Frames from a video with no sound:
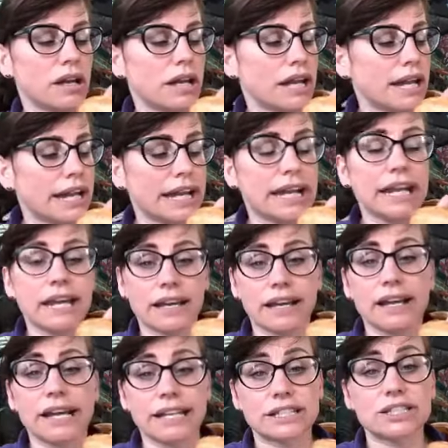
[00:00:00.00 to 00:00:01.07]
He
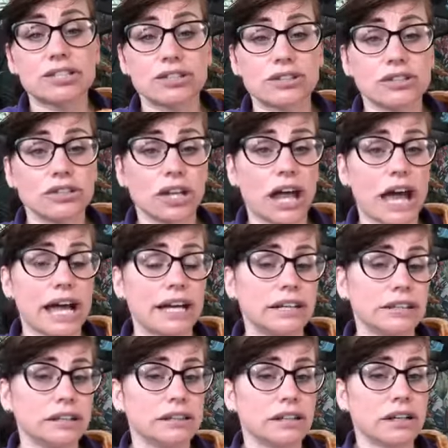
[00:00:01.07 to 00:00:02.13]
is solely
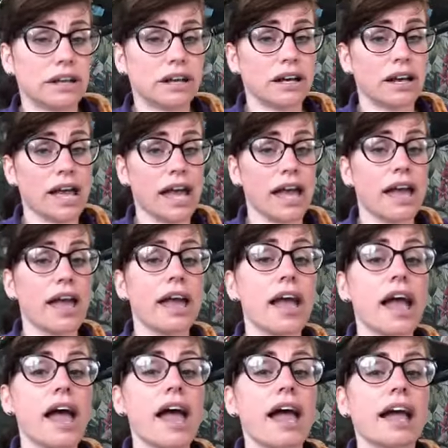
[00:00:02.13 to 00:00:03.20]

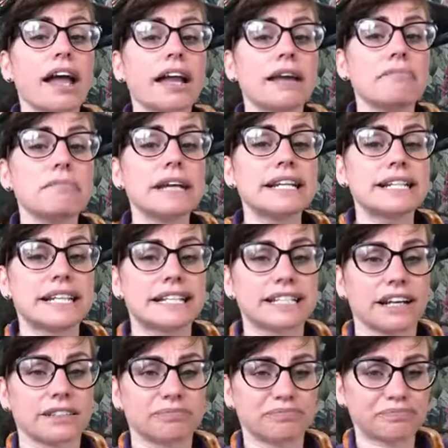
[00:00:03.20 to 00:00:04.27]
a meat
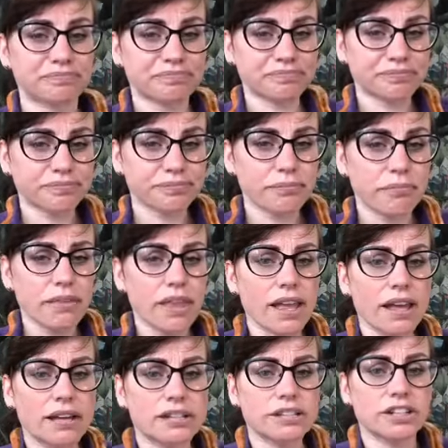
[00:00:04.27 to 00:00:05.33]
eater.
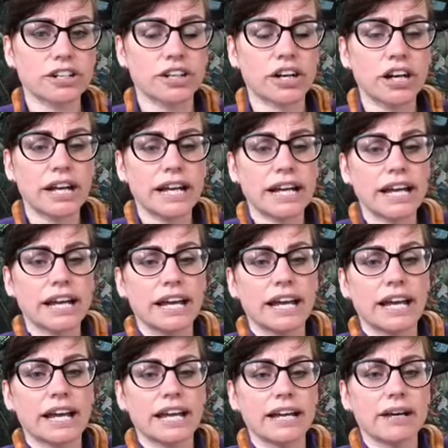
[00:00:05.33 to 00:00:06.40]
So
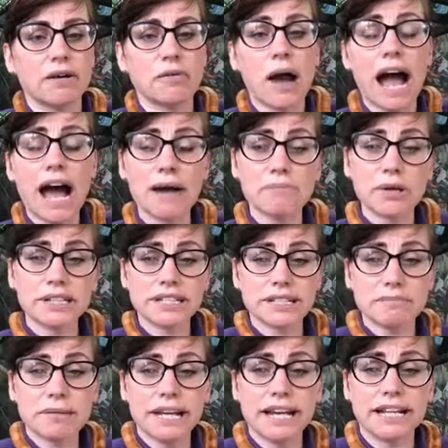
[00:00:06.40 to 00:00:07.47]
our bodies are
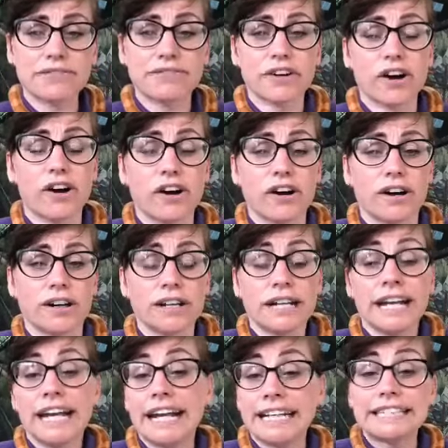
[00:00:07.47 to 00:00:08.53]
made for
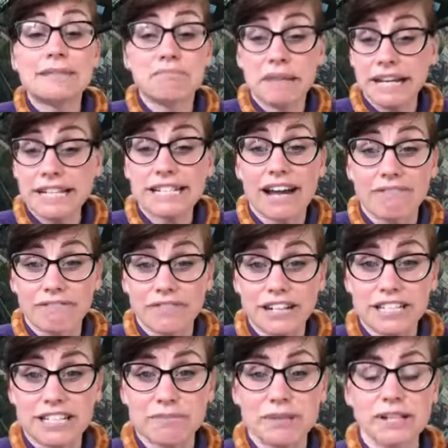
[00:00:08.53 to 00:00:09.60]
eating meat and
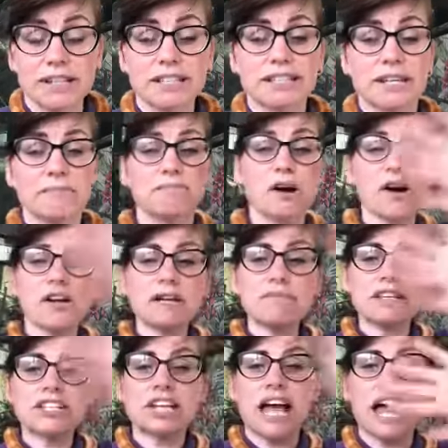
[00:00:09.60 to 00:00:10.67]
vegetables. Morning,
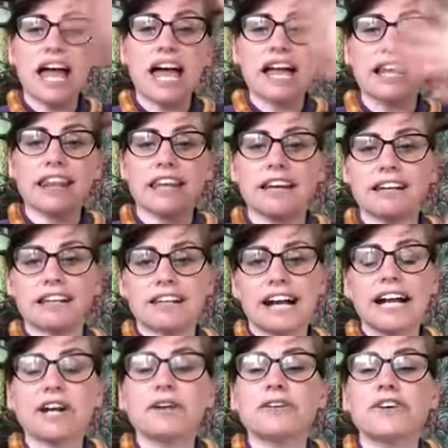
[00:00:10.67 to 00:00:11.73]
Michelle. I
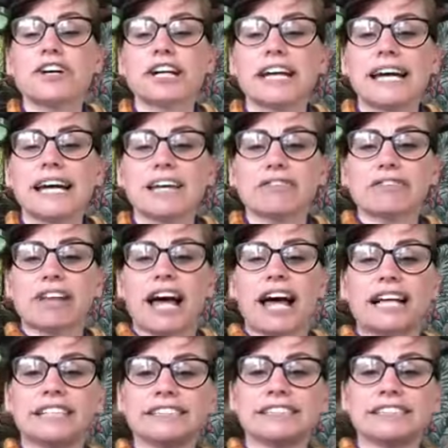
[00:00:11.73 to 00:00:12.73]
hope you're okay, lovely.